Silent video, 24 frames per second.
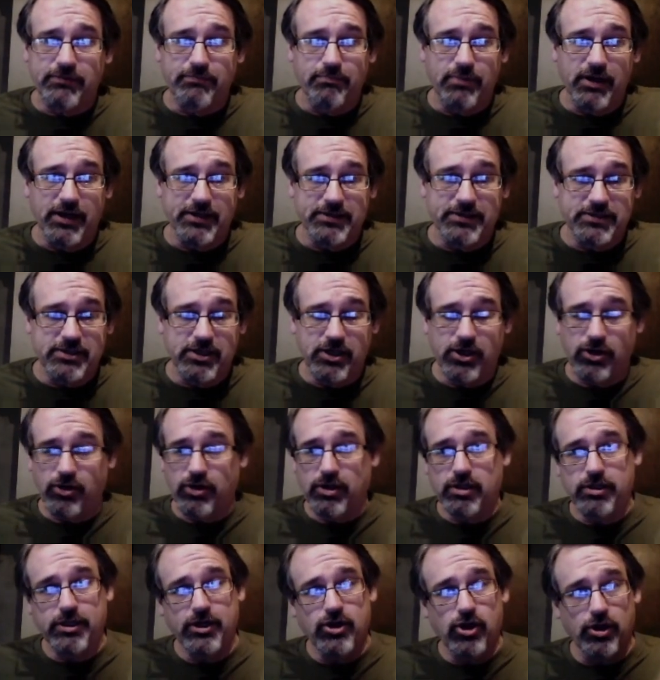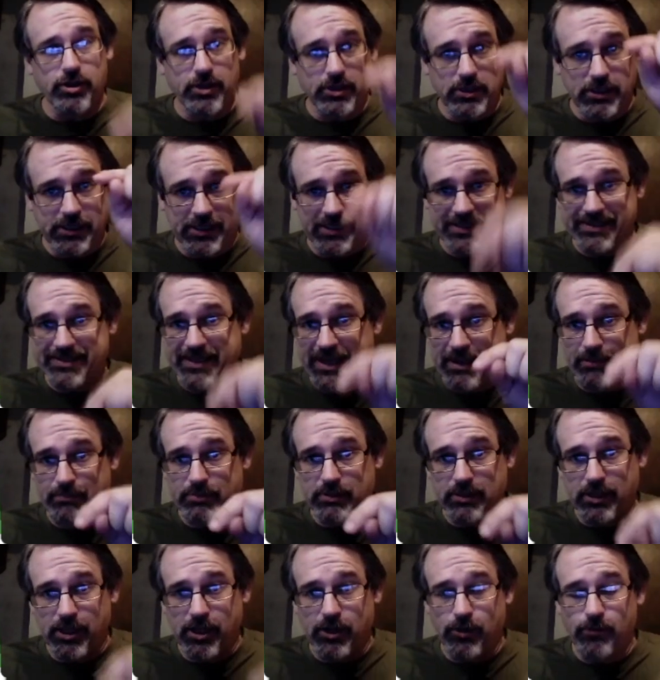buttons here, click on the link down
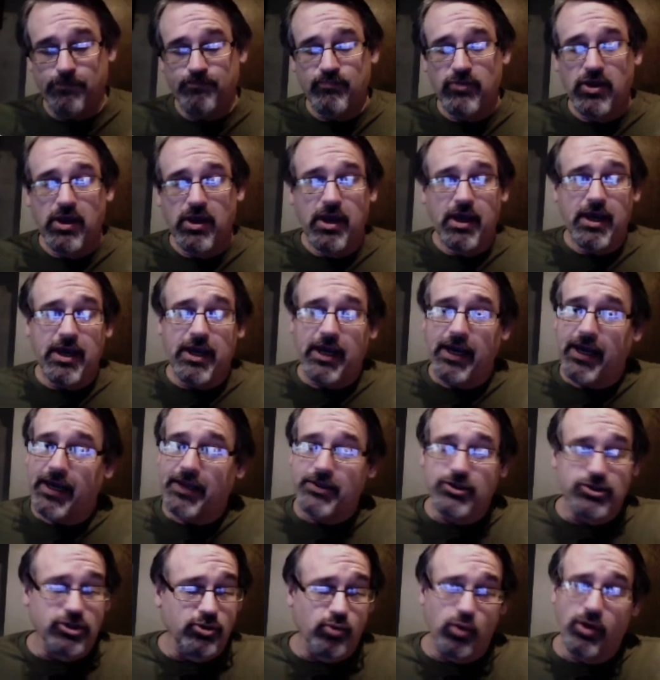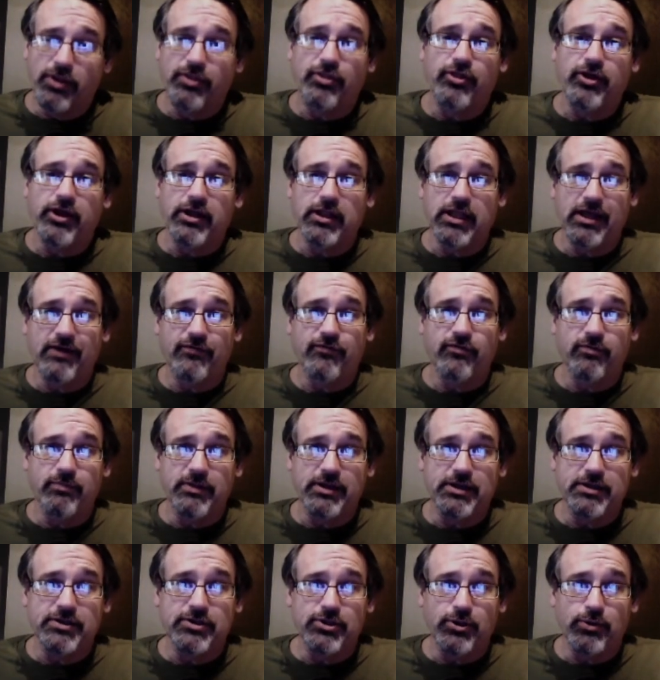below. And there's only one thing left for me
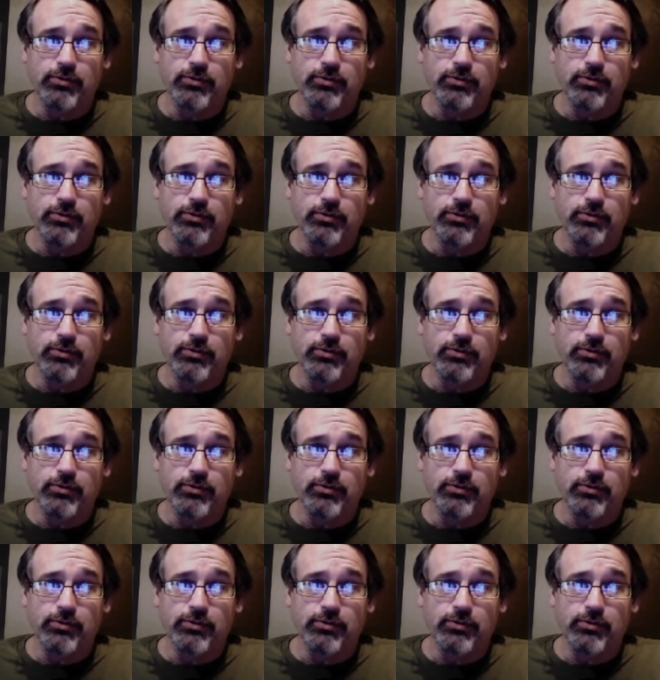to do,